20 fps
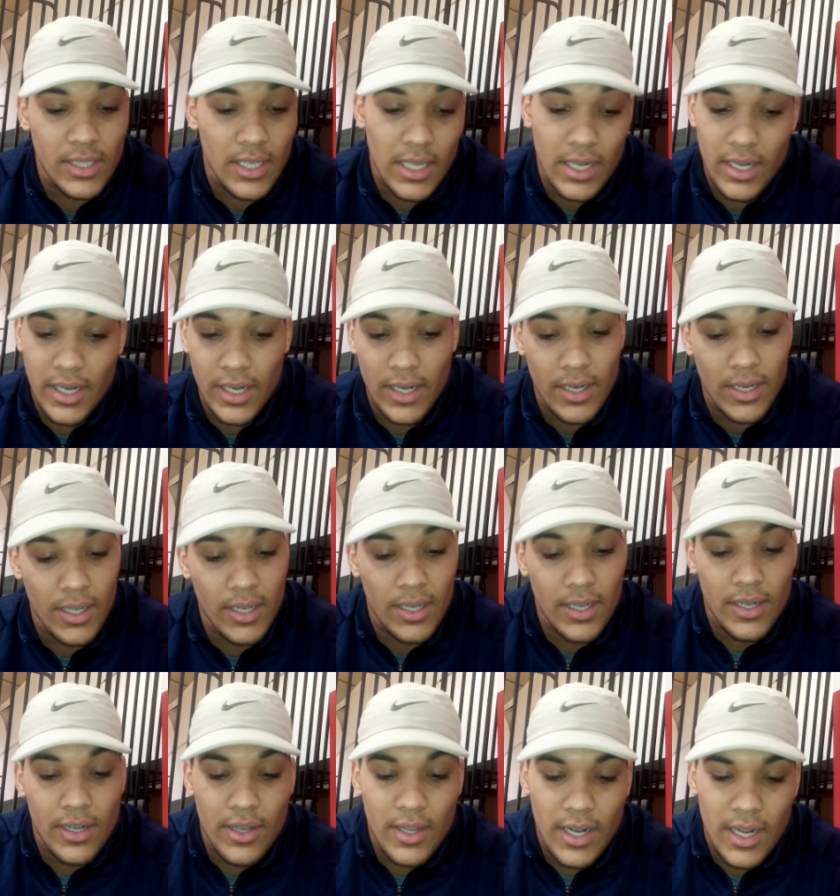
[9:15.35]
She got a
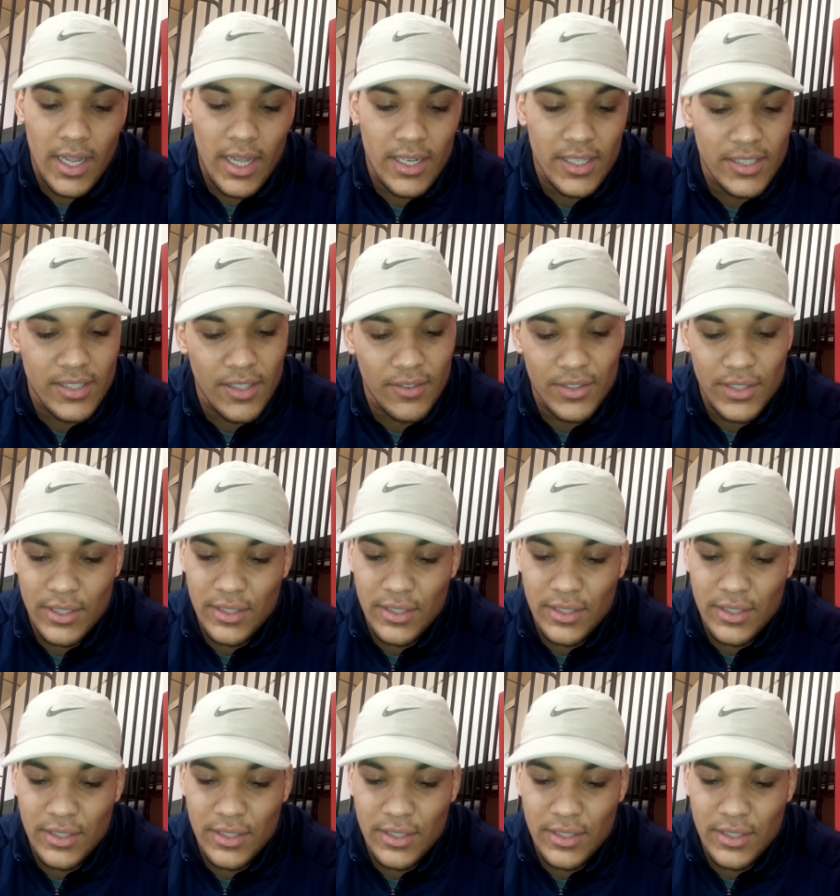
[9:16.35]
haircut and all that kind of stuff.